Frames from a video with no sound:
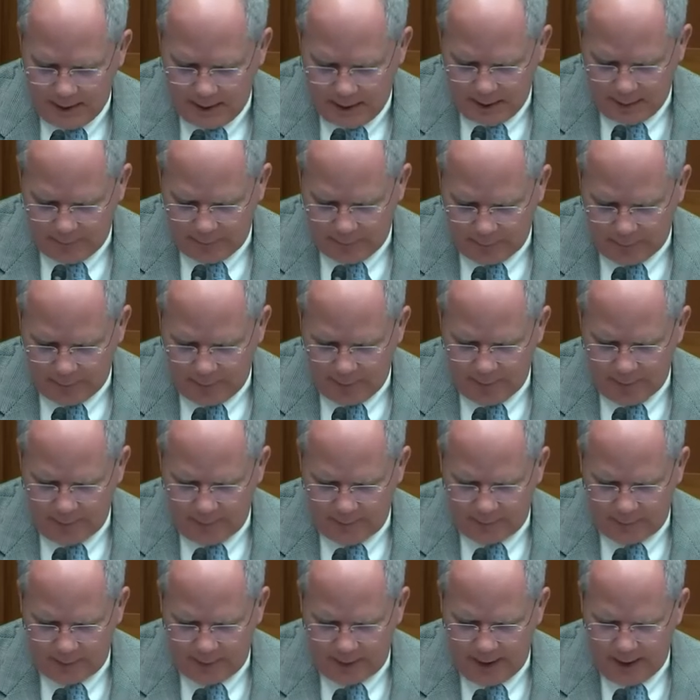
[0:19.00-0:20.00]
of the Green
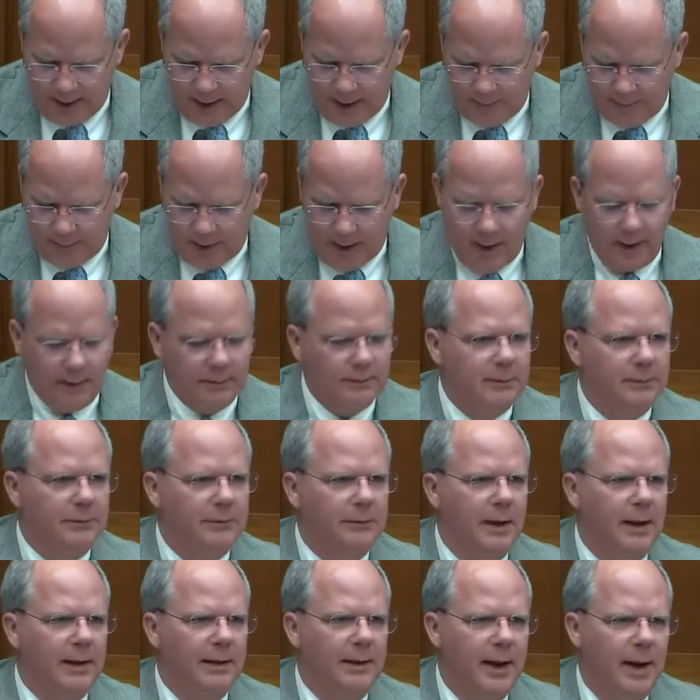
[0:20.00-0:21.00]
River Dam, lock
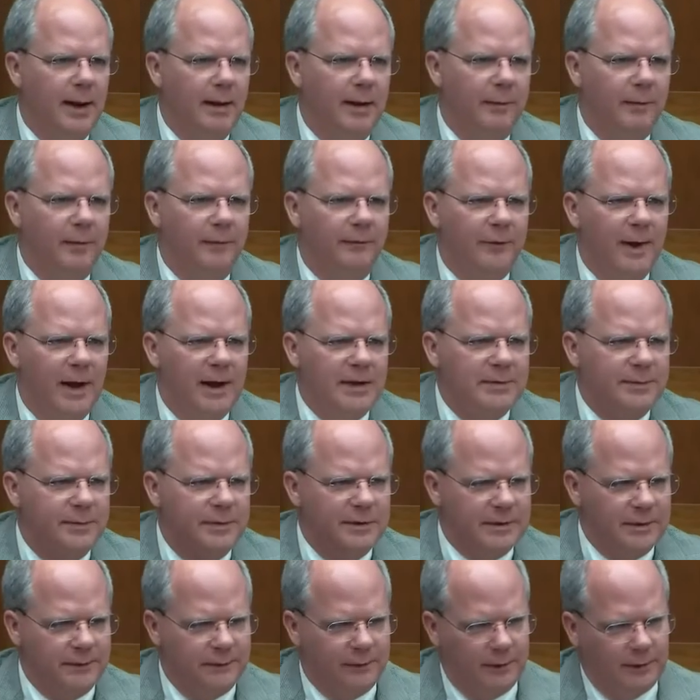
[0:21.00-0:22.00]
and down number 5
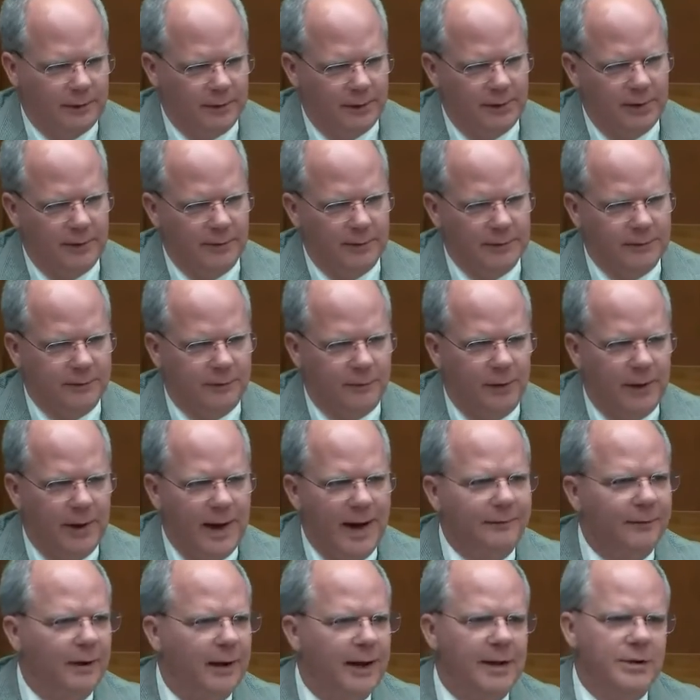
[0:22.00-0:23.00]
specifically. It was for
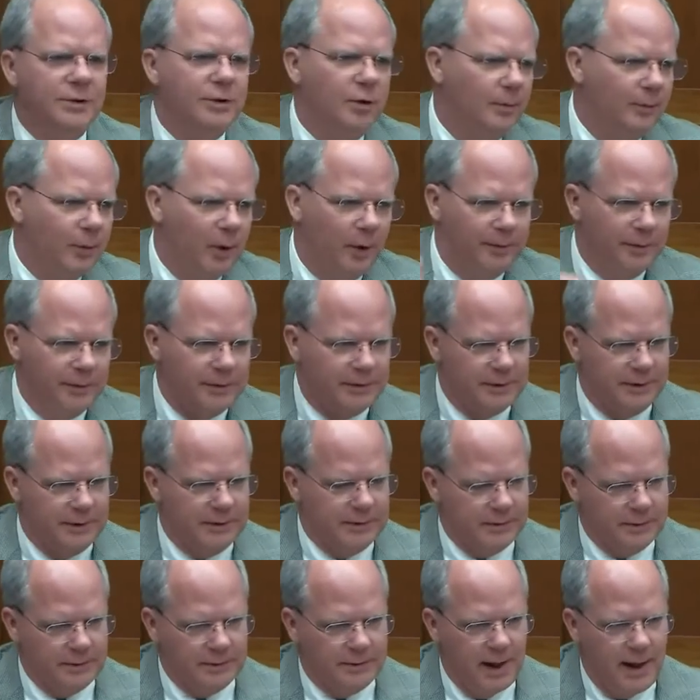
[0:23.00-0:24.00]
navigational purposes.
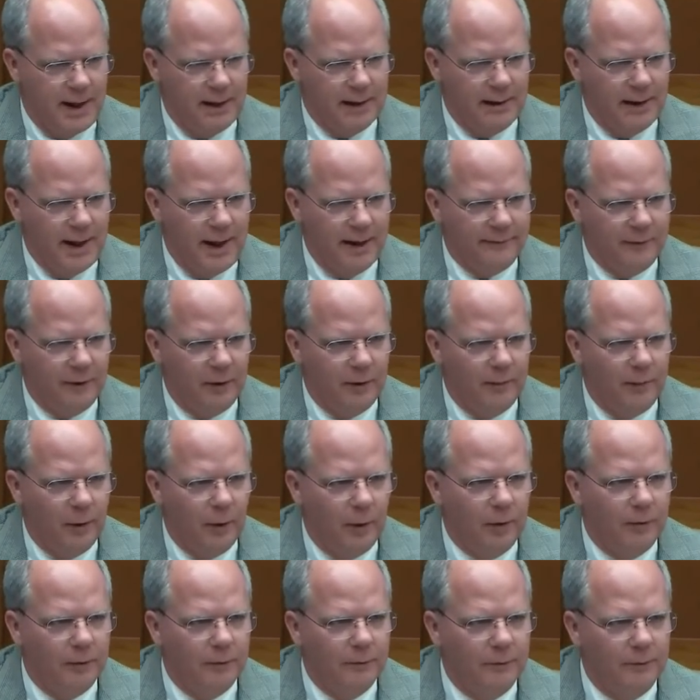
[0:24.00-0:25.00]
It's not
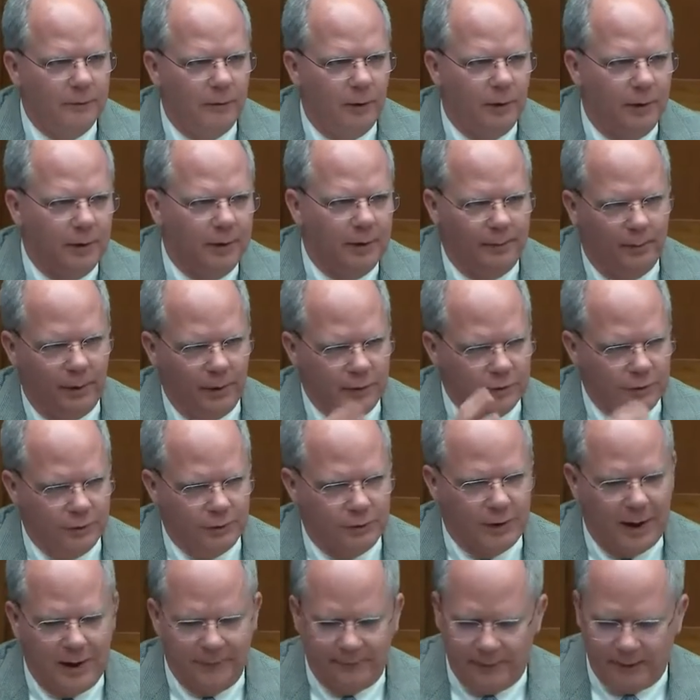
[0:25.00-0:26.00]
navigable for commercial
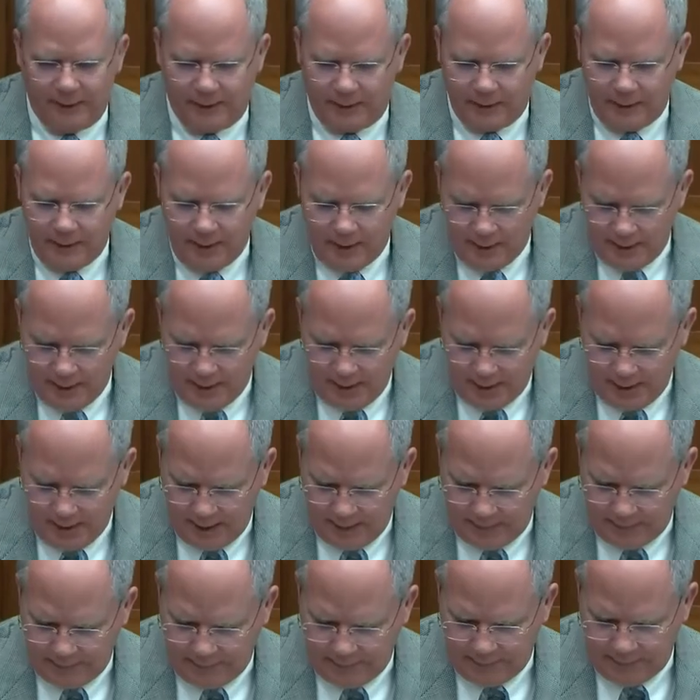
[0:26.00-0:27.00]
traffic
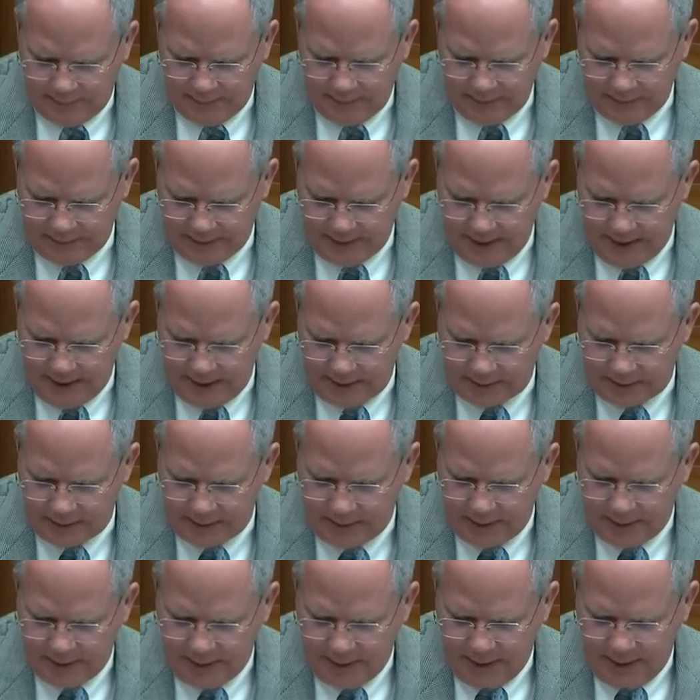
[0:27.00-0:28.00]
these days.
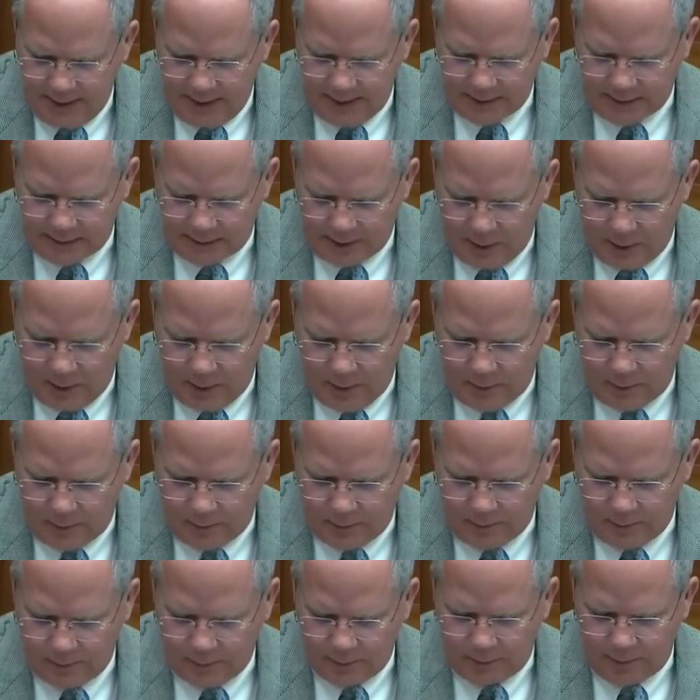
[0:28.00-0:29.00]
And so
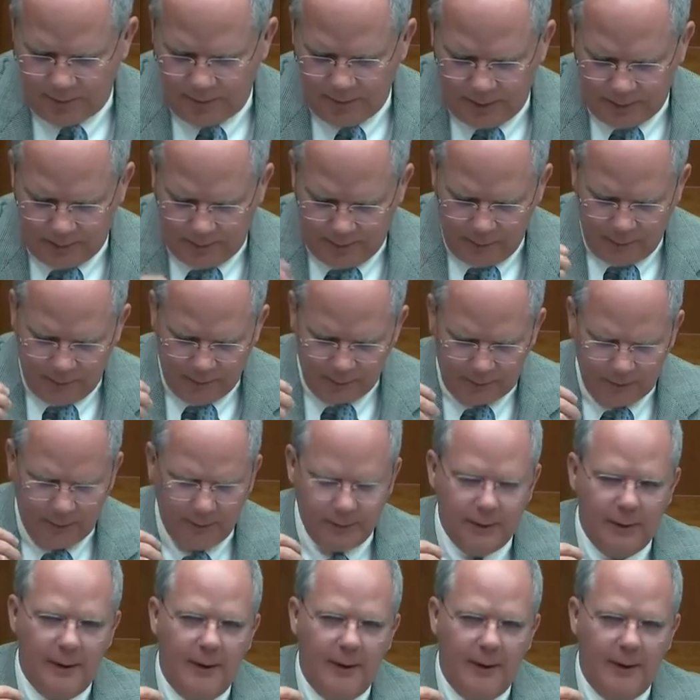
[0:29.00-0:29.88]
to be removed. So,